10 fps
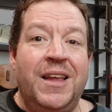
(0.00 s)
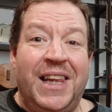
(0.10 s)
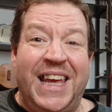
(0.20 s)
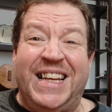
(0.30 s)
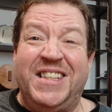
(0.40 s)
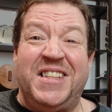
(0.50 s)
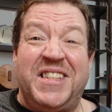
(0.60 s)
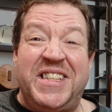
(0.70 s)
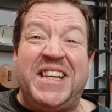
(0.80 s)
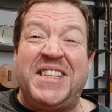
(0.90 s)
like
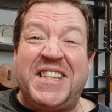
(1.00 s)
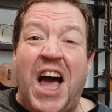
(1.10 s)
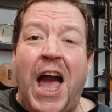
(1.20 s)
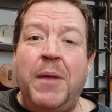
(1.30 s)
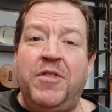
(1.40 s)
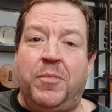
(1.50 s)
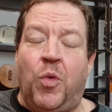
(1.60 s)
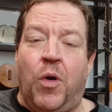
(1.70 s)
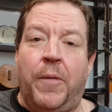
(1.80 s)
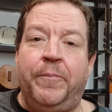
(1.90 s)
6 times
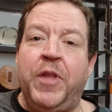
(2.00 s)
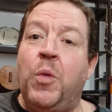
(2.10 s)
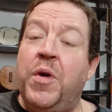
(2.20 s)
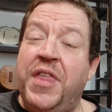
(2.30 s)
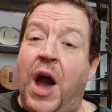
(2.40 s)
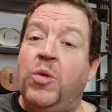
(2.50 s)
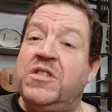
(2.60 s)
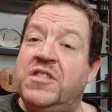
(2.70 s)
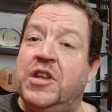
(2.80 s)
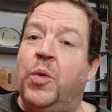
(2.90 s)
more,
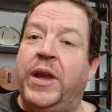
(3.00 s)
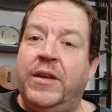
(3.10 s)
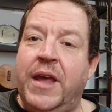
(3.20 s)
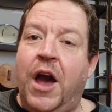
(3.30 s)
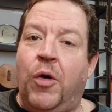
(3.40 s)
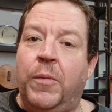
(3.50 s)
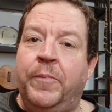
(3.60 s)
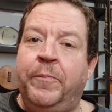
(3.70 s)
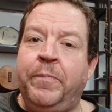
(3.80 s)
without slowing down.